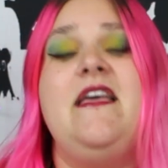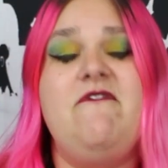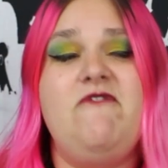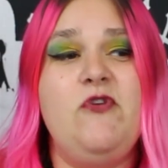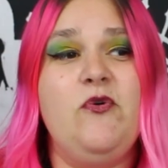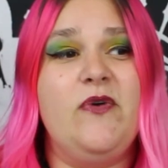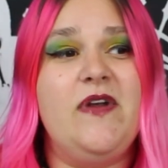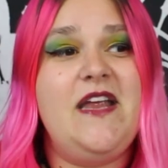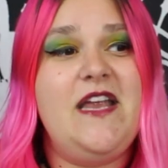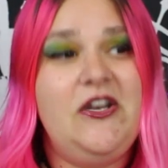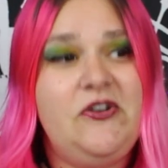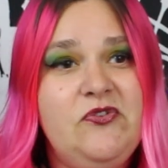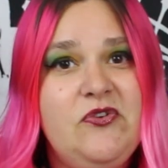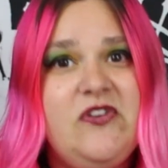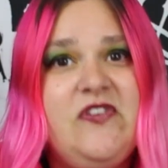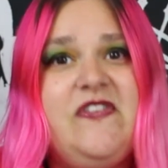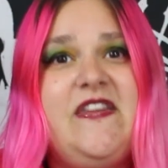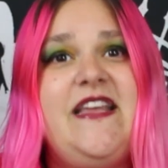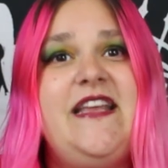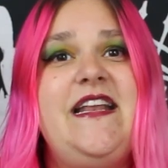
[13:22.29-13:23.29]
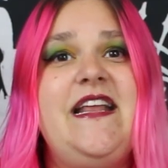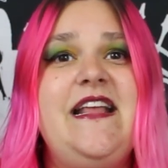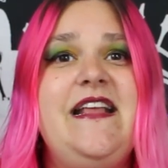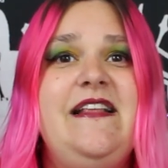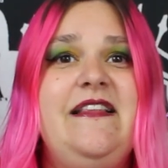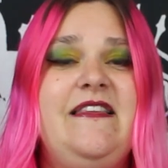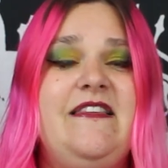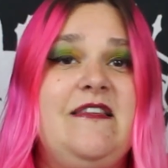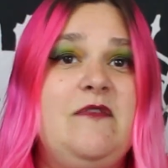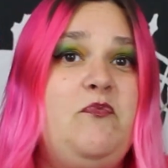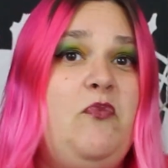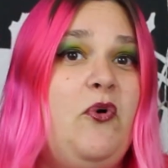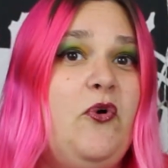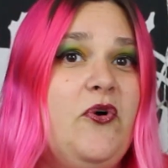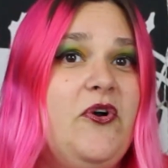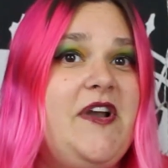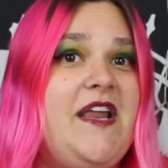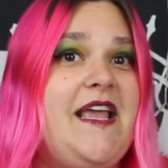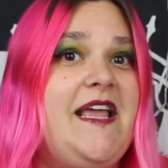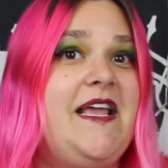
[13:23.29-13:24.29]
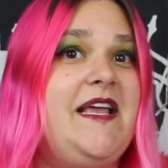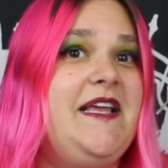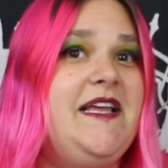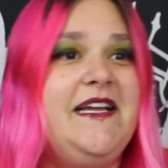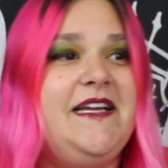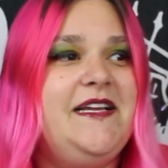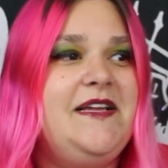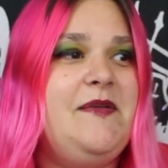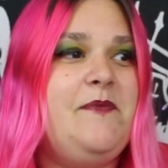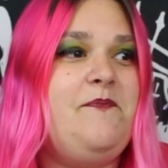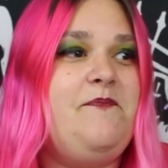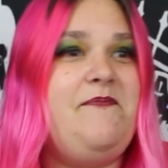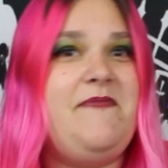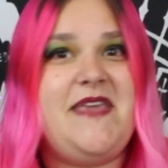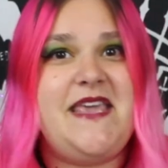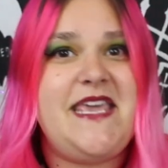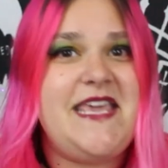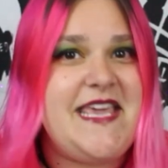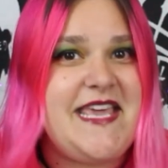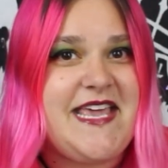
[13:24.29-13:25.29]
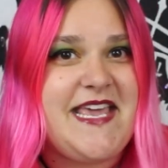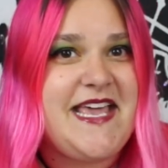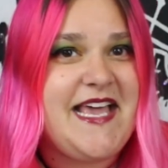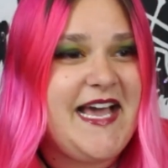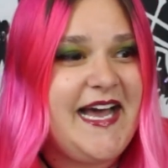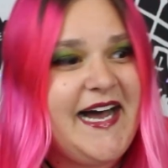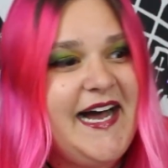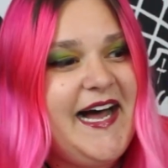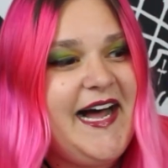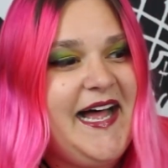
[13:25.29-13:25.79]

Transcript: If you are interested in supporting me,